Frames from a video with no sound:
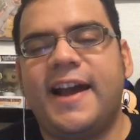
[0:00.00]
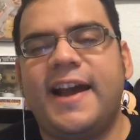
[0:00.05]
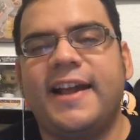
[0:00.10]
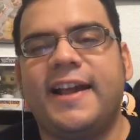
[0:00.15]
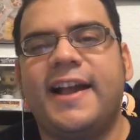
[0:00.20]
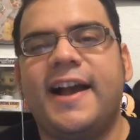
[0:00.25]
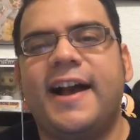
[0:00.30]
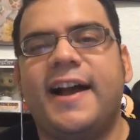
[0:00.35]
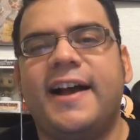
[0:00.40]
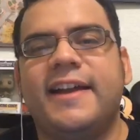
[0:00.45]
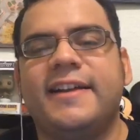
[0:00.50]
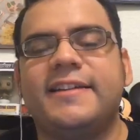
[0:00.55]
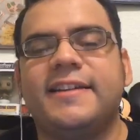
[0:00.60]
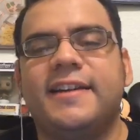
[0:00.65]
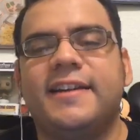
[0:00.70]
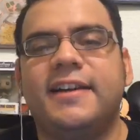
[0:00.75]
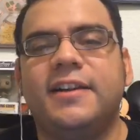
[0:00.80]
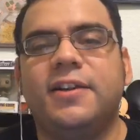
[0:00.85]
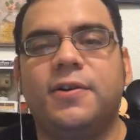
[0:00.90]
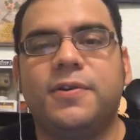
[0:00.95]
I got
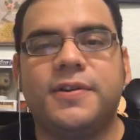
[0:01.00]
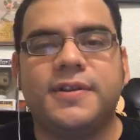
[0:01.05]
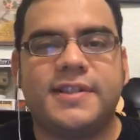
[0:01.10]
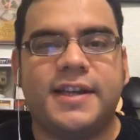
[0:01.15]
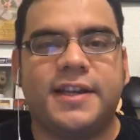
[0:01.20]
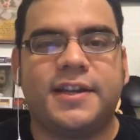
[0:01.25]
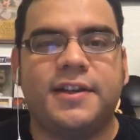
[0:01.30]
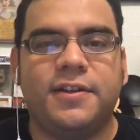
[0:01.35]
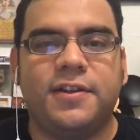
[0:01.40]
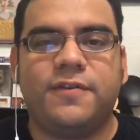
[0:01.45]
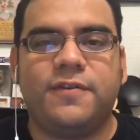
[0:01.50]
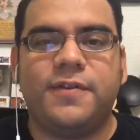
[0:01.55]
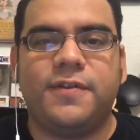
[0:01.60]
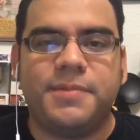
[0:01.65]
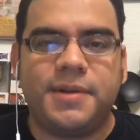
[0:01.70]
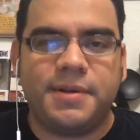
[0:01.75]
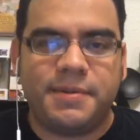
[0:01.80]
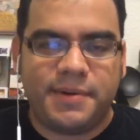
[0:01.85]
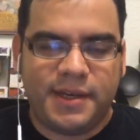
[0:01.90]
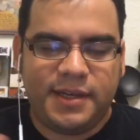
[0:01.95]
Logan Sekulow
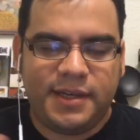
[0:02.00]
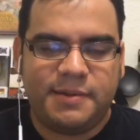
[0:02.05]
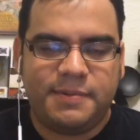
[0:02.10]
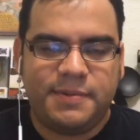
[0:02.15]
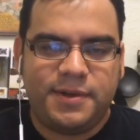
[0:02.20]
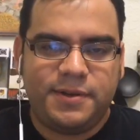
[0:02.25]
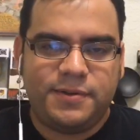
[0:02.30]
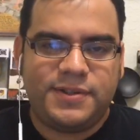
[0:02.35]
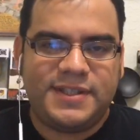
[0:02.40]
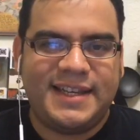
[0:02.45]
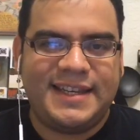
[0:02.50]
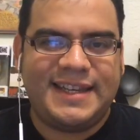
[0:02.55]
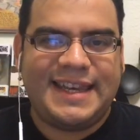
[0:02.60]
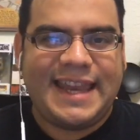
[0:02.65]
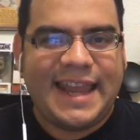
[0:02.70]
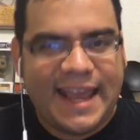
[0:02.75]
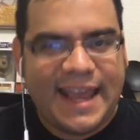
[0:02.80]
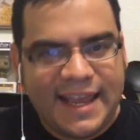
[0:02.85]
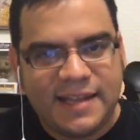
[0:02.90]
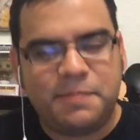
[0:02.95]
from WDW
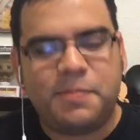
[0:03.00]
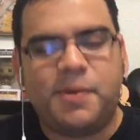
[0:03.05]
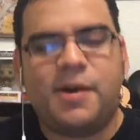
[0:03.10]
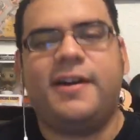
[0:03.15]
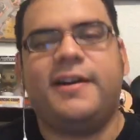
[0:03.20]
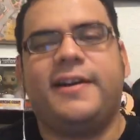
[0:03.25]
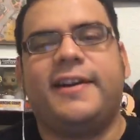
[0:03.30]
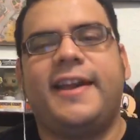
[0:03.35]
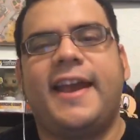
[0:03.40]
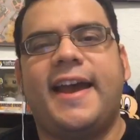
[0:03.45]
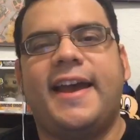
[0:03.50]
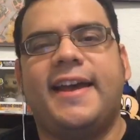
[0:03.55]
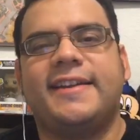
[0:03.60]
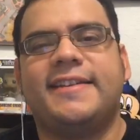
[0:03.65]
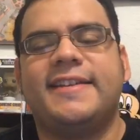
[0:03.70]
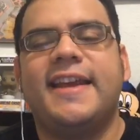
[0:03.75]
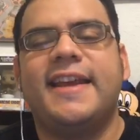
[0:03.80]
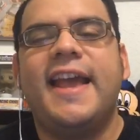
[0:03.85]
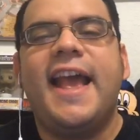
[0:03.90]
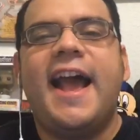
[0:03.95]
Today
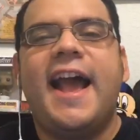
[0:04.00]
podcast.